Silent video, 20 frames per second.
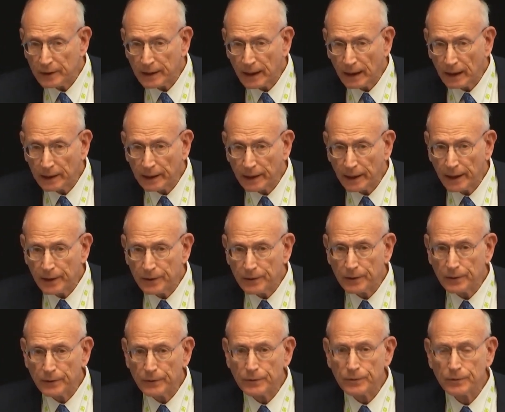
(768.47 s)

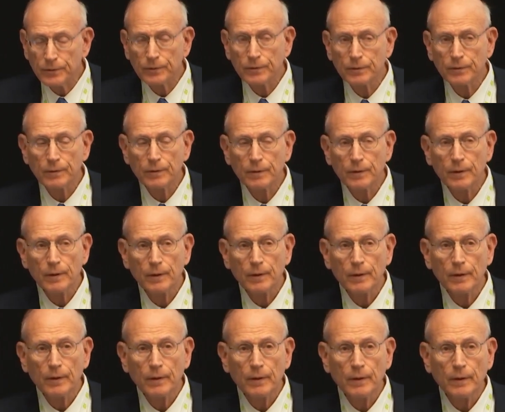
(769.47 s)
delegations,
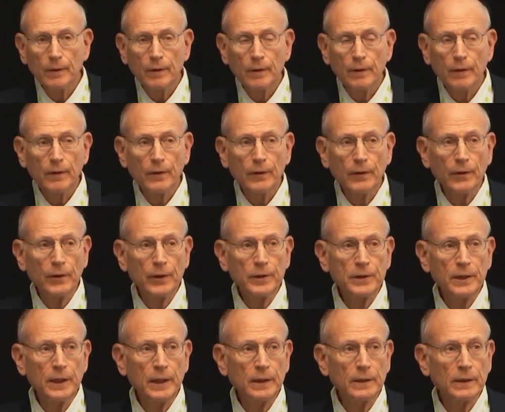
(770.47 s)

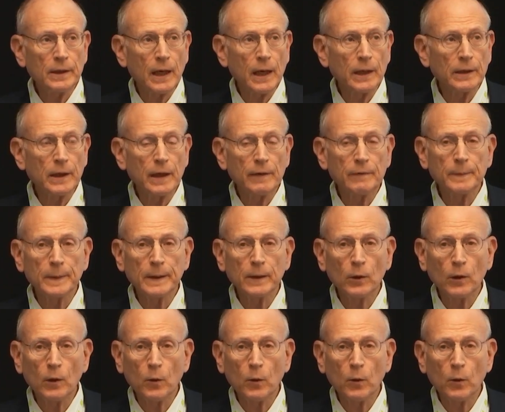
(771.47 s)
13 non-governmental